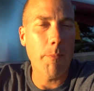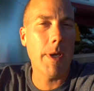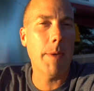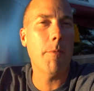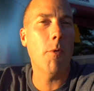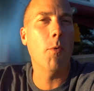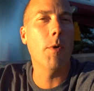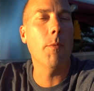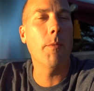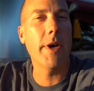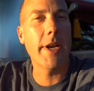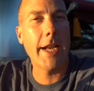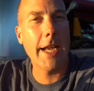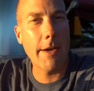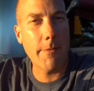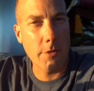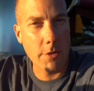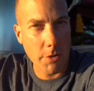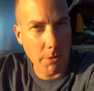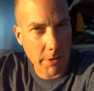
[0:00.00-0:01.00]
Maybe we want to
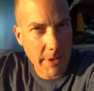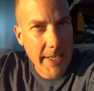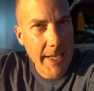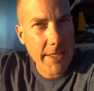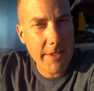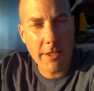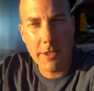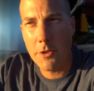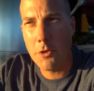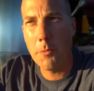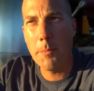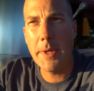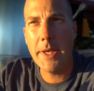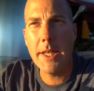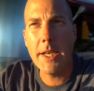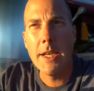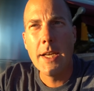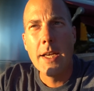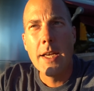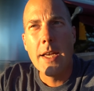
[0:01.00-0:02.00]
have our own land a little
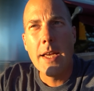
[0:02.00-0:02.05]
bit